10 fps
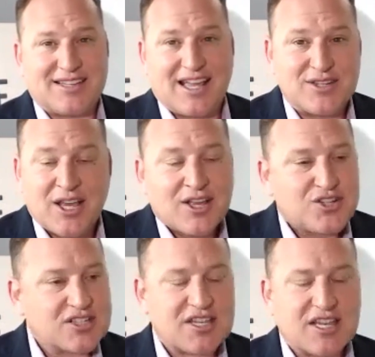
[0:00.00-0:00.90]
And
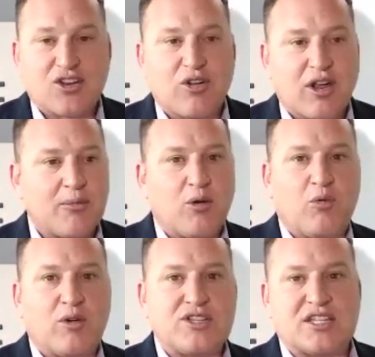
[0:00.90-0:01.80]
just incredible
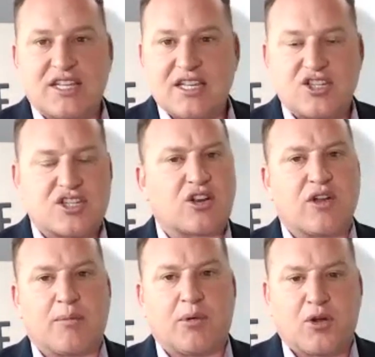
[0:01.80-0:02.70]
what she did, just an
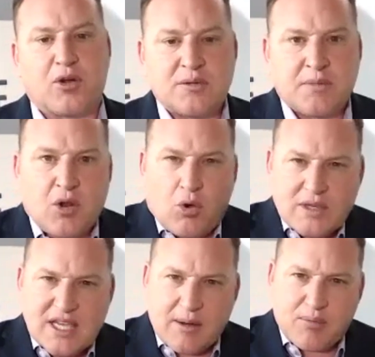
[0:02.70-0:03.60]
incredible person, but
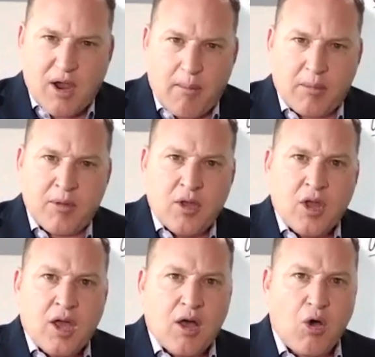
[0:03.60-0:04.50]
always had a problem
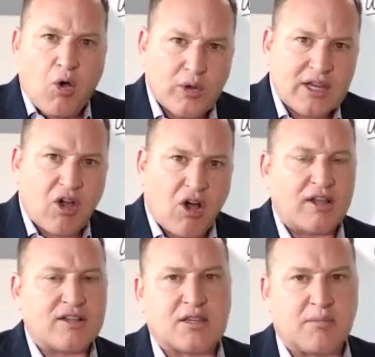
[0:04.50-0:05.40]
holding
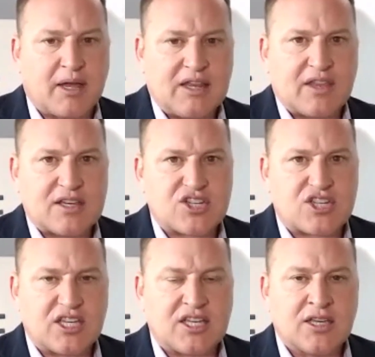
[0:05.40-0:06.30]
on to the money that
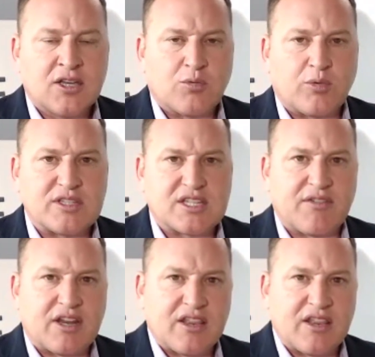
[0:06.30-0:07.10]
she was given.